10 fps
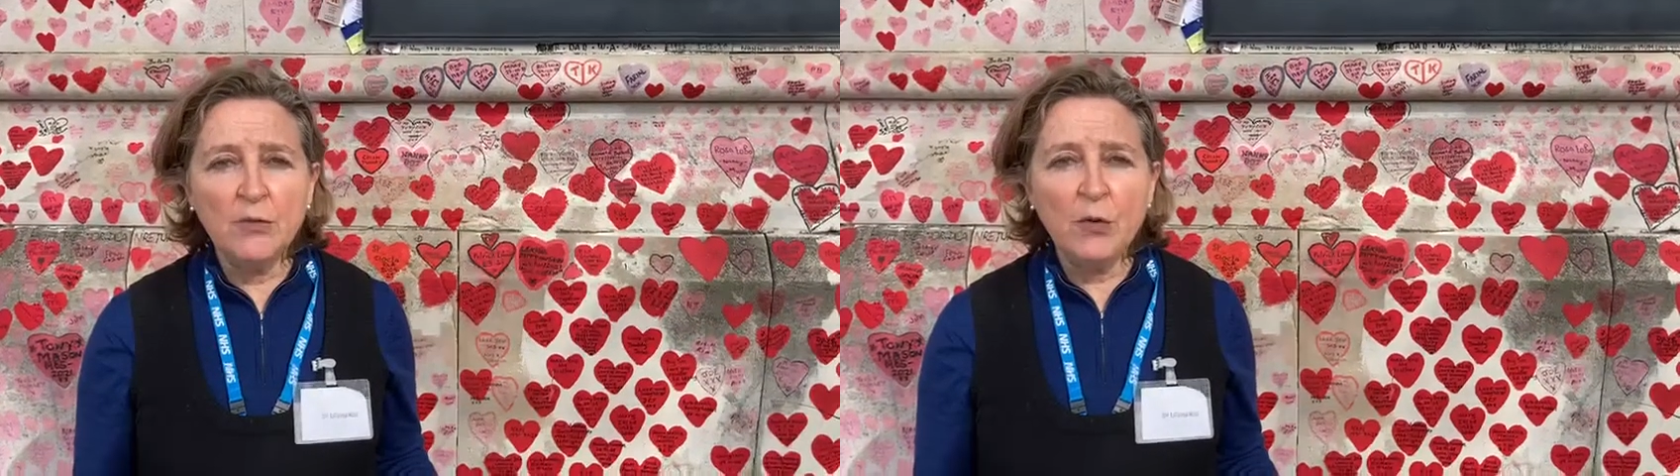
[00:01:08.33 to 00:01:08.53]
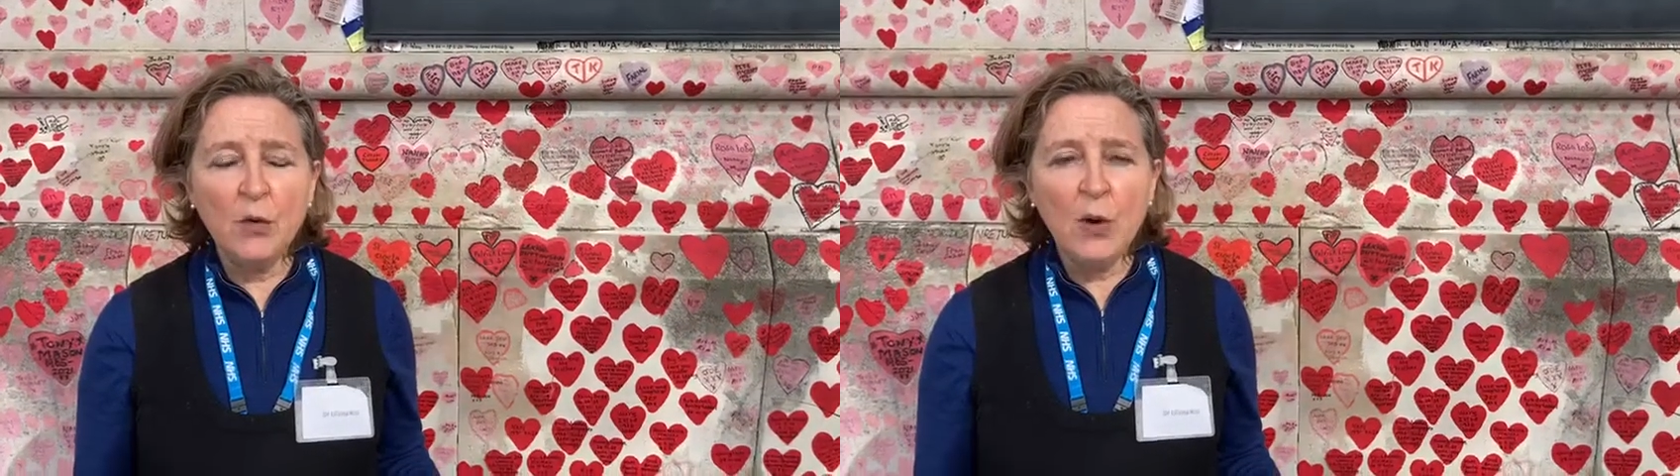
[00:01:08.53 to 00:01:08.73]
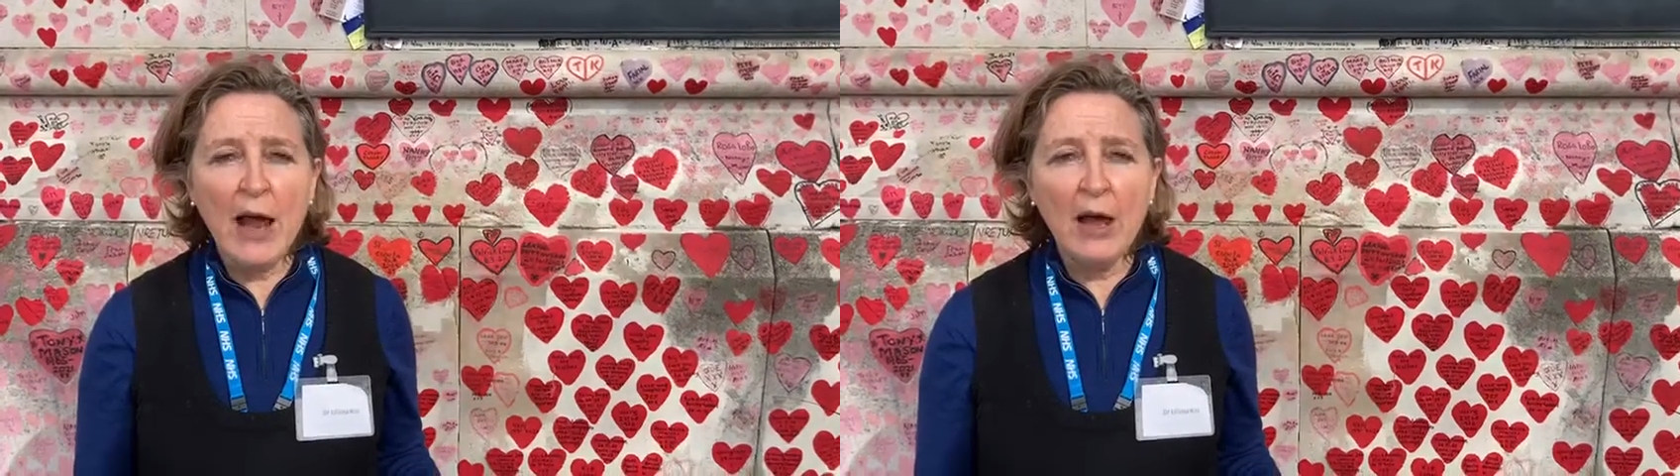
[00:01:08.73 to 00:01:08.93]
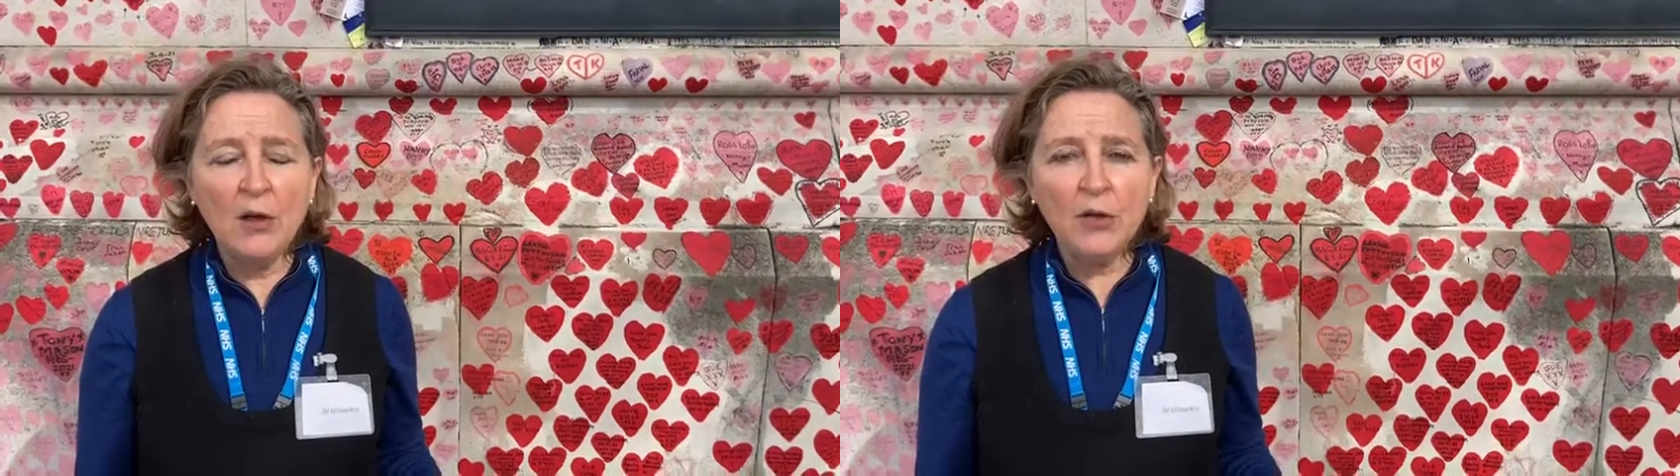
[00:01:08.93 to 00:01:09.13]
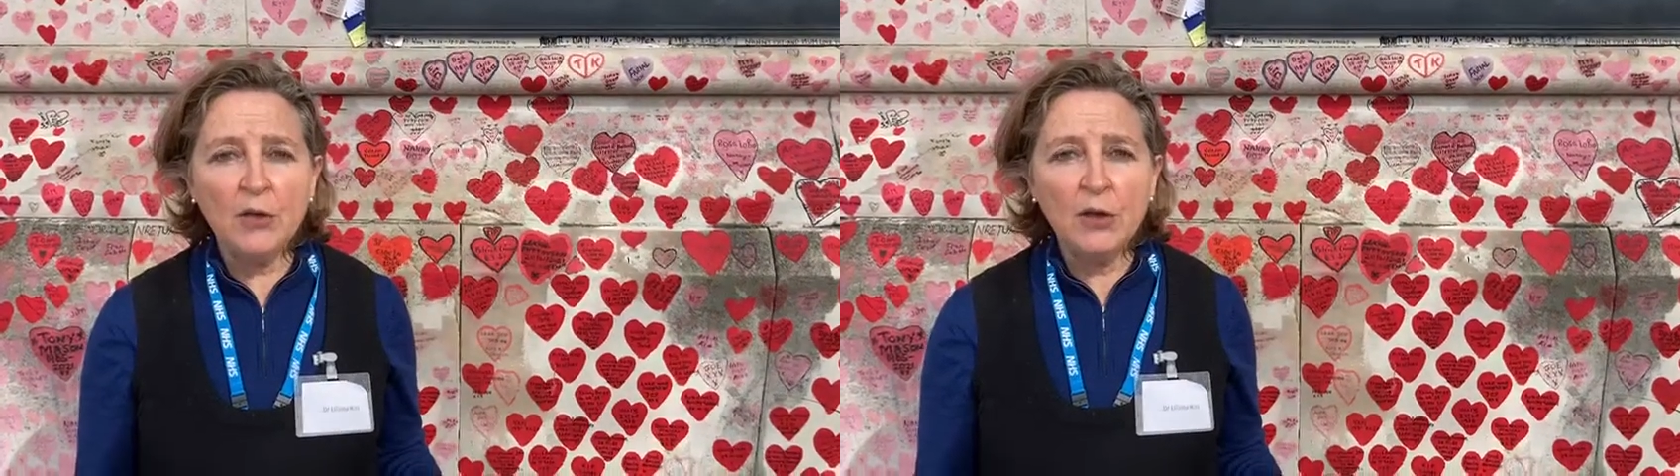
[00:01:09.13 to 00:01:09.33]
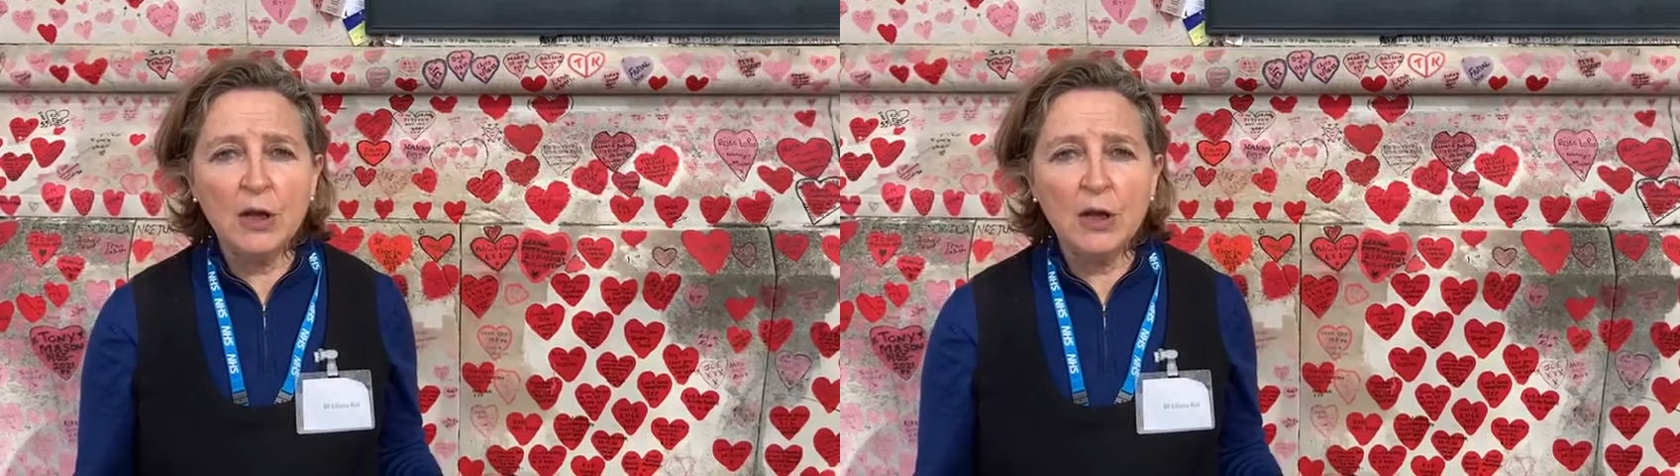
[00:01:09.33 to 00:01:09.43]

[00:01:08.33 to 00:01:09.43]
for health